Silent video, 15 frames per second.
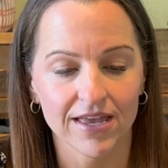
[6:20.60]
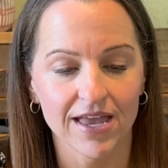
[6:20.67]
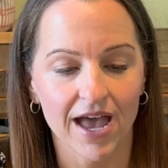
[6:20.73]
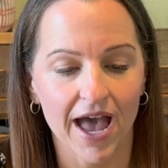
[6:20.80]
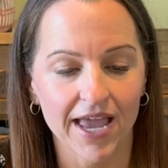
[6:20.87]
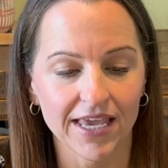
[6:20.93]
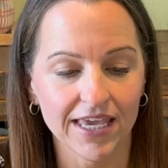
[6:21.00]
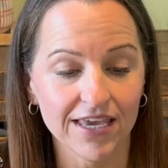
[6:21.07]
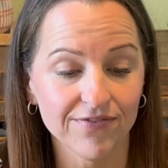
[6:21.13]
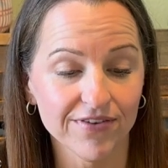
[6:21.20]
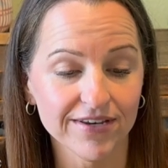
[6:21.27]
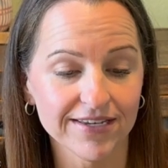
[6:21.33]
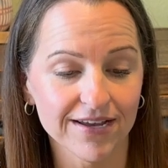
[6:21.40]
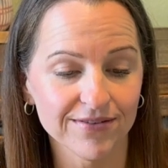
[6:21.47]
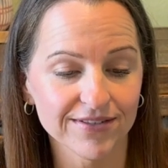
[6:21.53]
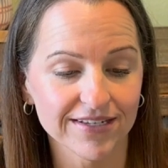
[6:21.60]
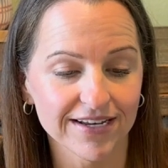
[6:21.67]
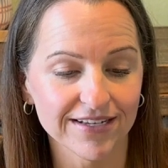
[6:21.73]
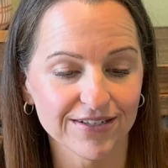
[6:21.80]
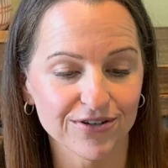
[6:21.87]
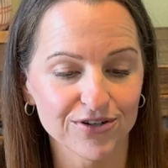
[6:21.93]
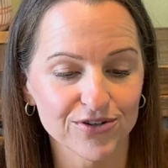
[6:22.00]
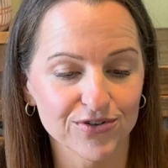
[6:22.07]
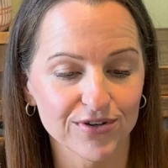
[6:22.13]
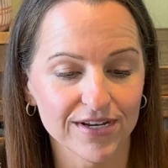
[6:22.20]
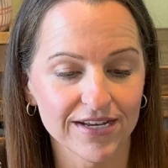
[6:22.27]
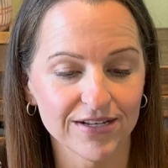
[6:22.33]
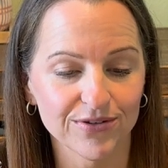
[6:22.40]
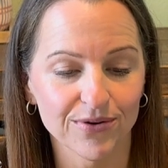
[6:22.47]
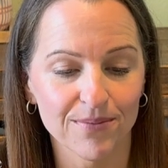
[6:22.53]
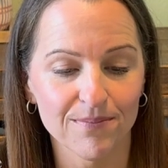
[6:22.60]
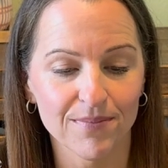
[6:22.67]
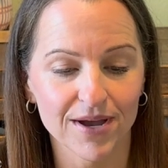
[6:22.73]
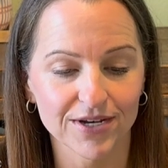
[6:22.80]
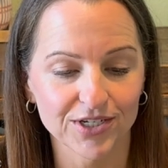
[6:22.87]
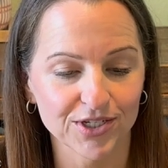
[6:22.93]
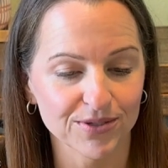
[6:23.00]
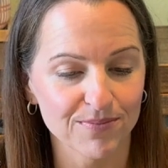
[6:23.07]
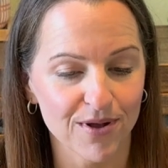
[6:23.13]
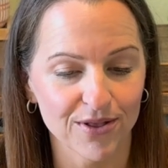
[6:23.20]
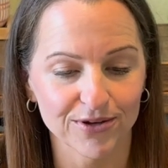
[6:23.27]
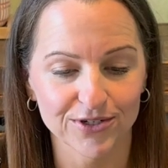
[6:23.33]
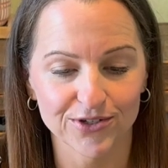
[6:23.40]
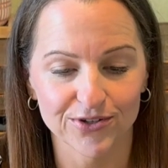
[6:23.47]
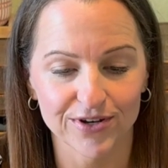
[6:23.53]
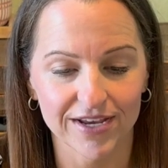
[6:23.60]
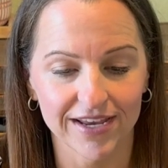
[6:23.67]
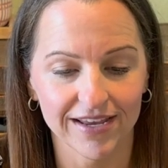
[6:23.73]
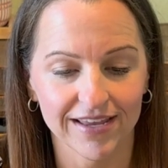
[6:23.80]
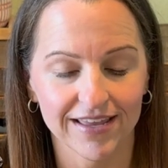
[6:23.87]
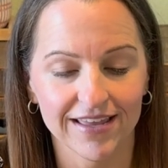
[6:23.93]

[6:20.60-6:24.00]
I even downsized our tree to a much smaller tree.